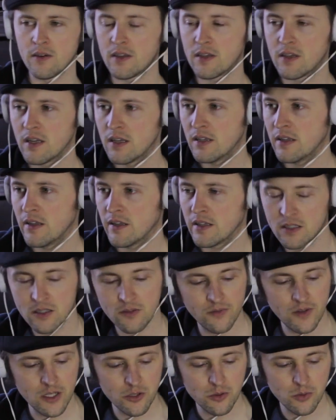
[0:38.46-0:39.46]
and getting like this
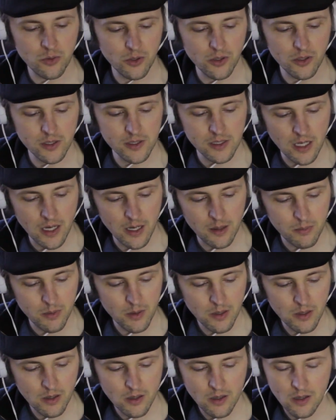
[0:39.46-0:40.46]
visual type
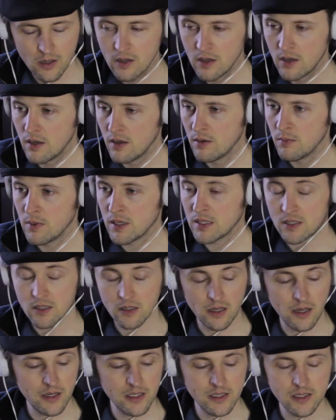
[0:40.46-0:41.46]
makes it a
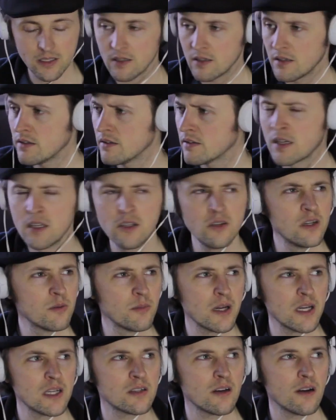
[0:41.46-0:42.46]
lot easier. Can you hear
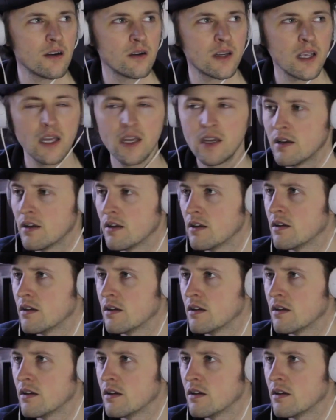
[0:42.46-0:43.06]
my guitar okay?